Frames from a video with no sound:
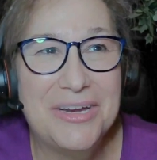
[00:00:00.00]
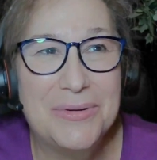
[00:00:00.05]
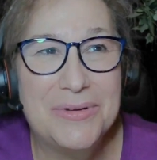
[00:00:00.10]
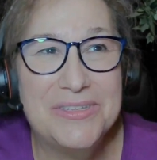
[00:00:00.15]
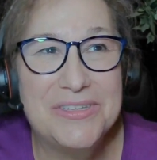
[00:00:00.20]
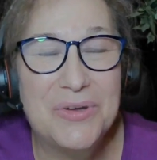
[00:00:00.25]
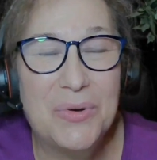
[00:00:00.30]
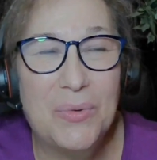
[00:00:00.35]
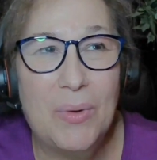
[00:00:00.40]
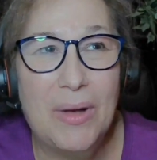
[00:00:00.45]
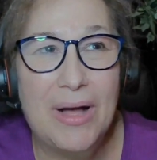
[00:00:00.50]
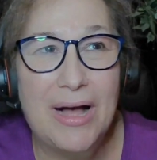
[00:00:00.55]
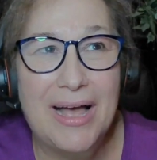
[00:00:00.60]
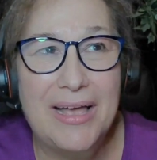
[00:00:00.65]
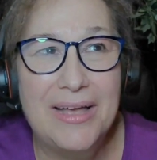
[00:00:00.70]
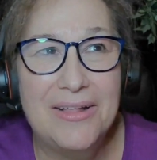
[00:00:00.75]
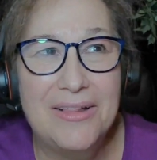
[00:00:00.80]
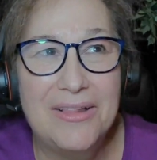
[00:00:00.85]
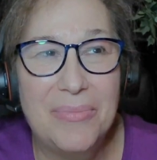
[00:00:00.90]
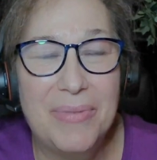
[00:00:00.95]
there was a
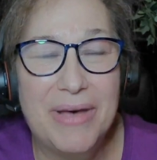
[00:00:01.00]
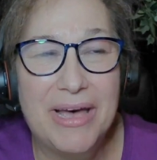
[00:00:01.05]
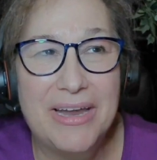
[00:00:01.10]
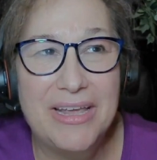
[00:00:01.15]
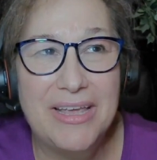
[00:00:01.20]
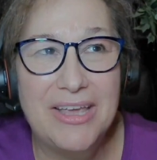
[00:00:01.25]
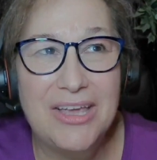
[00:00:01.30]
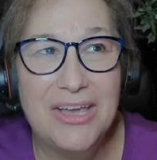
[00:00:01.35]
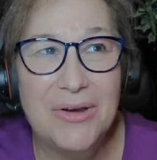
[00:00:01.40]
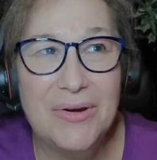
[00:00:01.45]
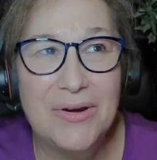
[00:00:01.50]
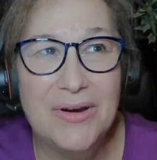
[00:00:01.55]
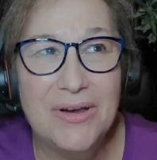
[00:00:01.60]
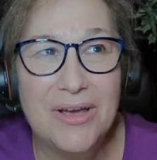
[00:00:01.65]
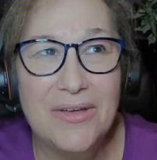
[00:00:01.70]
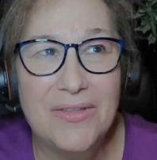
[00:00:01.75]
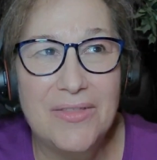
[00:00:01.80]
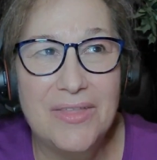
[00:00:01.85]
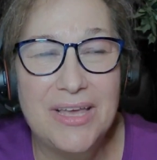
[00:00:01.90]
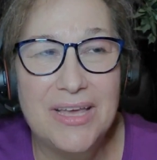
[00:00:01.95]
while about a year
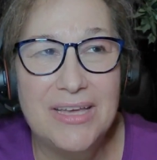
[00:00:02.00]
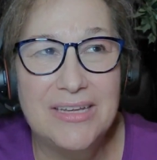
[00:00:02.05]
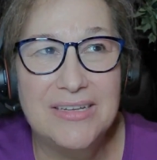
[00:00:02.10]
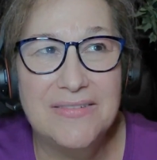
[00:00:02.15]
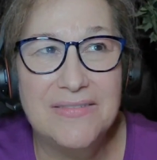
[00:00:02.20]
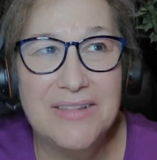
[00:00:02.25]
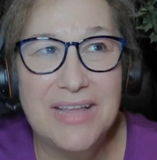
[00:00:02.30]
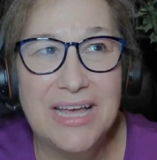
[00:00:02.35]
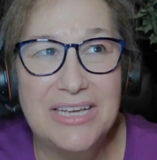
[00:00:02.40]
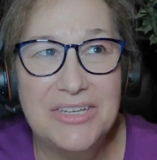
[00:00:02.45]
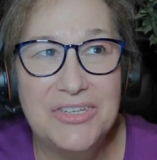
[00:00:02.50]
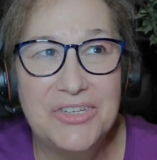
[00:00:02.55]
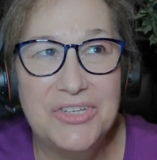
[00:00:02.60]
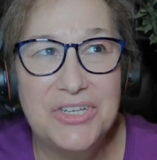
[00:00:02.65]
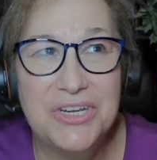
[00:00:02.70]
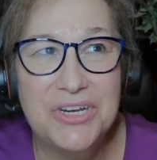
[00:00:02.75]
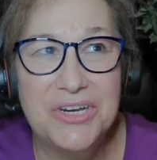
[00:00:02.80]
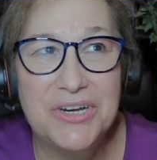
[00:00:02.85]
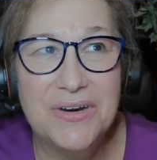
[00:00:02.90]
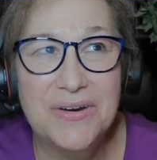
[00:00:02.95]
ago, the end of
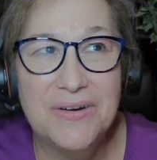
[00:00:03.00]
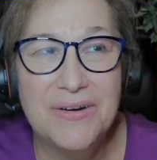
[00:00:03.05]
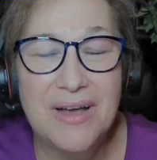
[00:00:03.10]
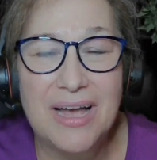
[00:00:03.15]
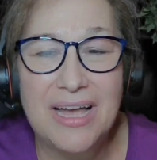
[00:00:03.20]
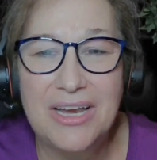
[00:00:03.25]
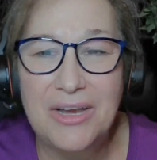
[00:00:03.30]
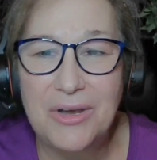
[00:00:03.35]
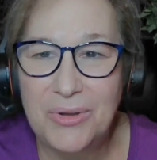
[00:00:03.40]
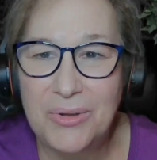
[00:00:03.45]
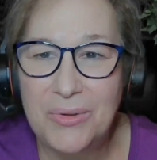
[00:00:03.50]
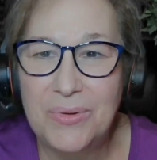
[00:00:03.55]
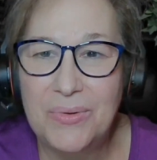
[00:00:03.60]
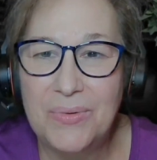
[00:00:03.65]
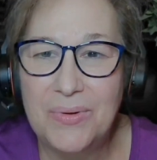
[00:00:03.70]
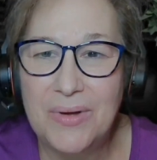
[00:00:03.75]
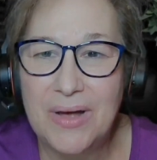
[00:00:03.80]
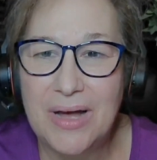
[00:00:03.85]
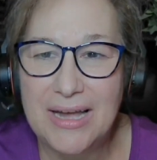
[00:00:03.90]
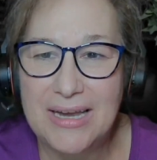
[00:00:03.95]
last year, I
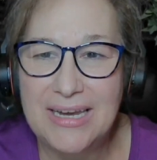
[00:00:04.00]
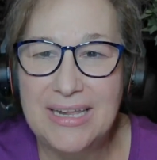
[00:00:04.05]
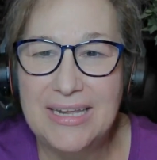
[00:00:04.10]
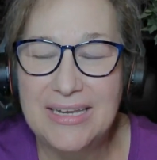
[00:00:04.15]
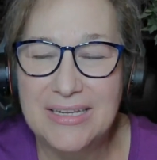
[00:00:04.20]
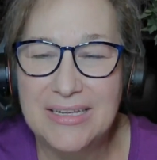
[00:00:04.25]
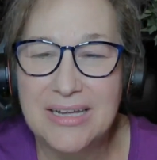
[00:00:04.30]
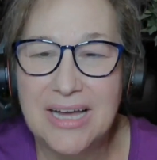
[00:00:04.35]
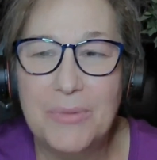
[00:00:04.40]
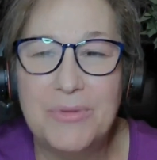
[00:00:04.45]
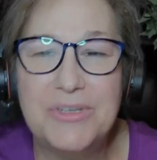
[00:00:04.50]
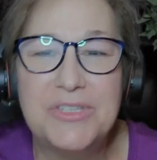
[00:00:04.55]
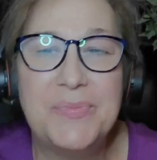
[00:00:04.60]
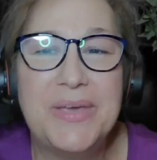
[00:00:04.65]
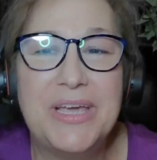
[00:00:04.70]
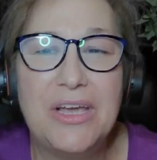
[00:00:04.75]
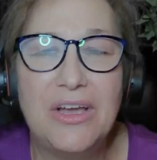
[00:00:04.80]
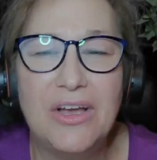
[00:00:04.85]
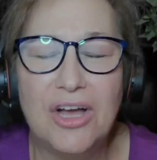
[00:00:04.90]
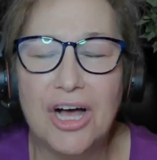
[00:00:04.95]
knew I was
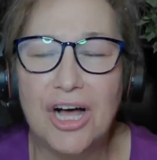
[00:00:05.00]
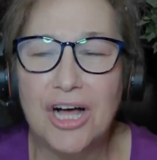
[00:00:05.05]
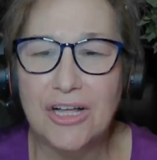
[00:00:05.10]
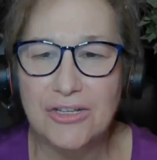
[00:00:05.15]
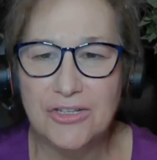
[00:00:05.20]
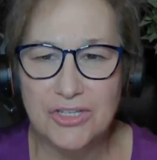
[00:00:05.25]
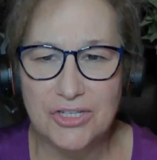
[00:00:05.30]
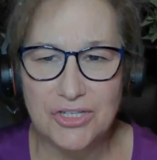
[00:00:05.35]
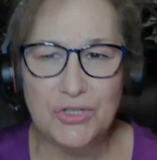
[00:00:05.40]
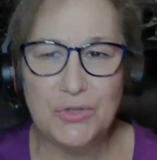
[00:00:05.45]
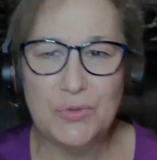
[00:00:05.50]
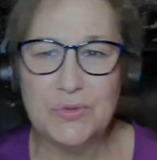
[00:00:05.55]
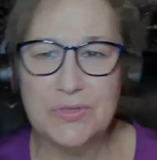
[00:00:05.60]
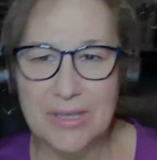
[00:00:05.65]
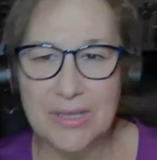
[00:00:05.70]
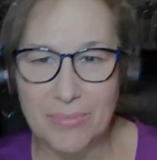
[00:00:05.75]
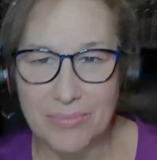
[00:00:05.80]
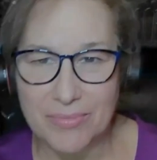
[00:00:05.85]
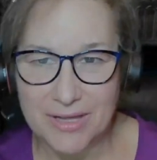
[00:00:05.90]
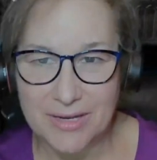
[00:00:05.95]
being called to do
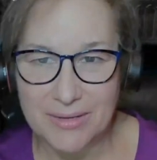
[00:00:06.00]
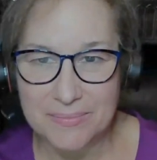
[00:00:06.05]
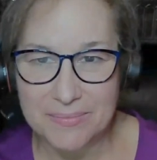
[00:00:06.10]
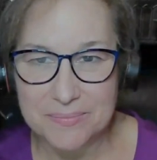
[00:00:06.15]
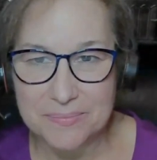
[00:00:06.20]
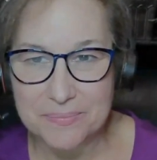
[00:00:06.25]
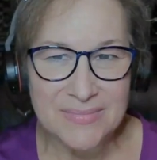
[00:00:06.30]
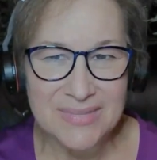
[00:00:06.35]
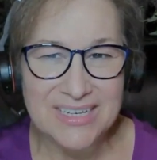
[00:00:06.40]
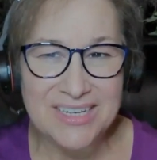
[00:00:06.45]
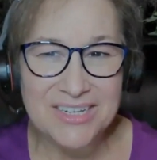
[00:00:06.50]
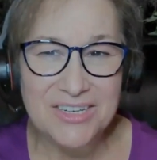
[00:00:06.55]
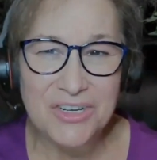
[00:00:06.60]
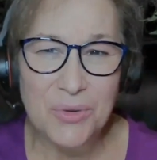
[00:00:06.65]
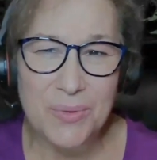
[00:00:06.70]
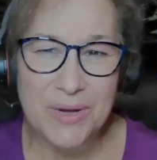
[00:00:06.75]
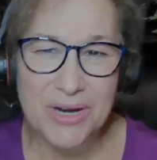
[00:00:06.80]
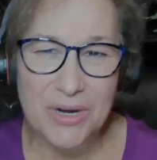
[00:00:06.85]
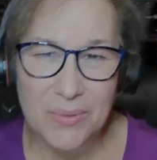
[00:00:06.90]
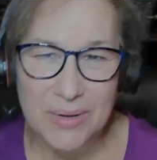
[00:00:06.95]
something. I didn't
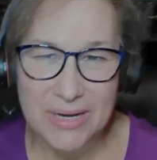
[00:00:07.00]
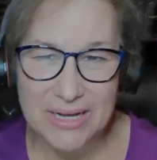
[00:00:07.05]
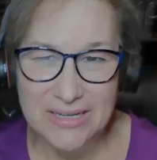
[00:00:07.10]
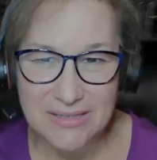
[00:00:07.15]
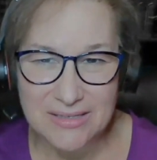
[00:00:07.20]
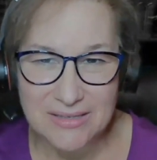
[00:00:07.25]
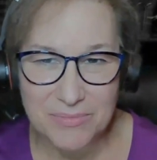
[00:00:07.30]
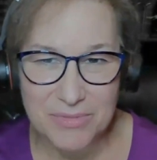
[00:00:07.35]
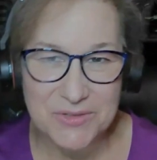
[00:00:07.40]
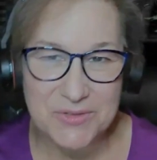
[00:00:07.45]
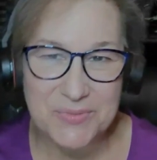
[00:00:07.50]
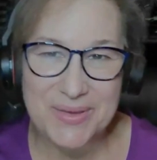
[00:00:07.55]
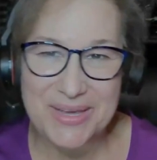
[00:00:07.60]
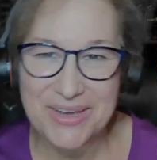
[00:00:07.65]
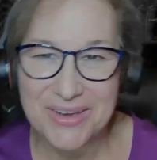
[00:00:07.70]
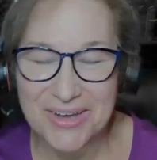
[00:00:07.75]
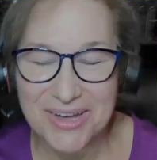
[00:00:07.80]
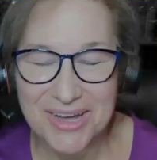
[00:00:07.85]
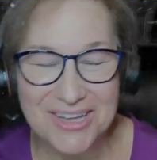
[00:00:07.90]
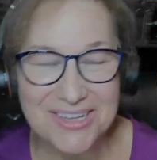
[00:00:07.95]
know what it was, but I was
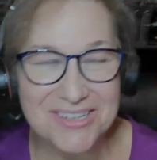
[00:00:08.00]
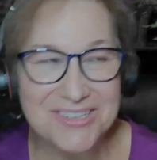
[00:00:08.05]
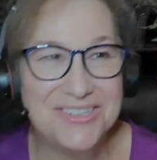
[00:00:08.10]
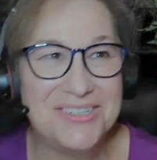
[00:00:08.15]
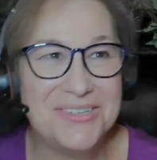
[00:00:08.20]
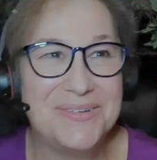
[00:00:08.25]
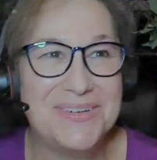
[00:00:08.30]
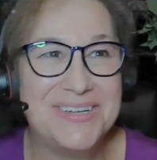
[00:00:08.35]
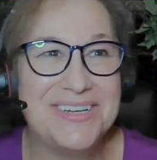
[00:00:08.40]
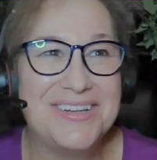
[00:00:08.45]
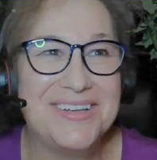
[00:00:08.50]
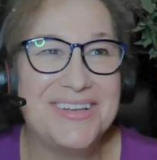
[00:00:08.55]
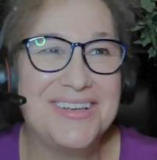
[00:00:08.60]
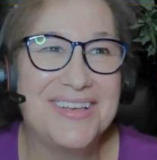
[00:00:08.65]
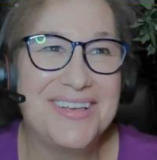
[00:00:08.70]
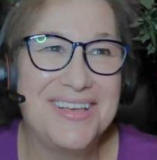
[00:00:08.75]
being called to it.